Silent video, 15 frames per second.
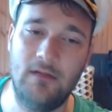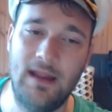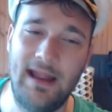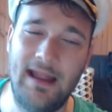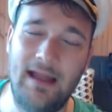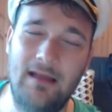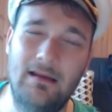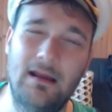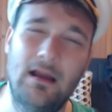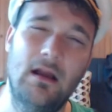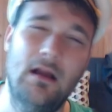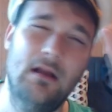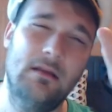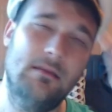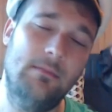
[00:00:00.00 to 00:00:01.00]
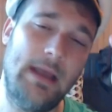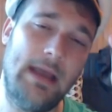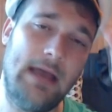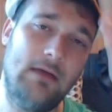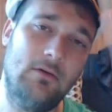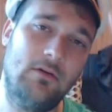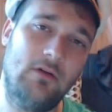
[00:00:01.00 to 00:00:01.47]
And the
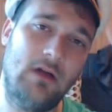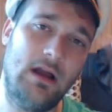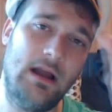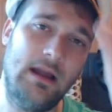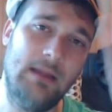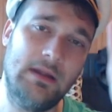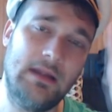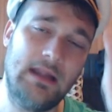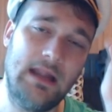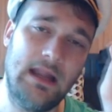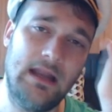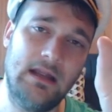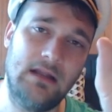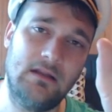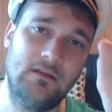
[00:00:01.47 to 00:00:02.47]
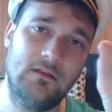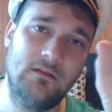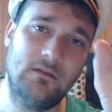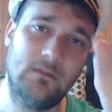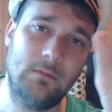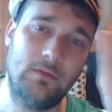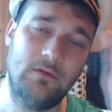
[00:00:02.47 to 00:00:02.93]
battle cry mechanic
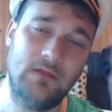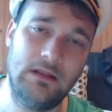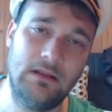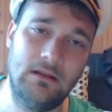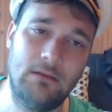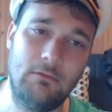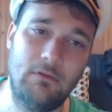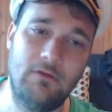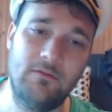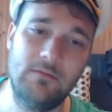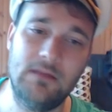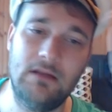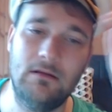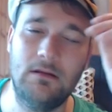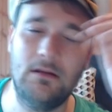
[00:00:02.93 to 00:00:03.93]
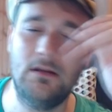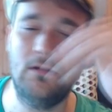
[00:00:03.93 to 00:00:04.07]
to prevent Leroy from killing you,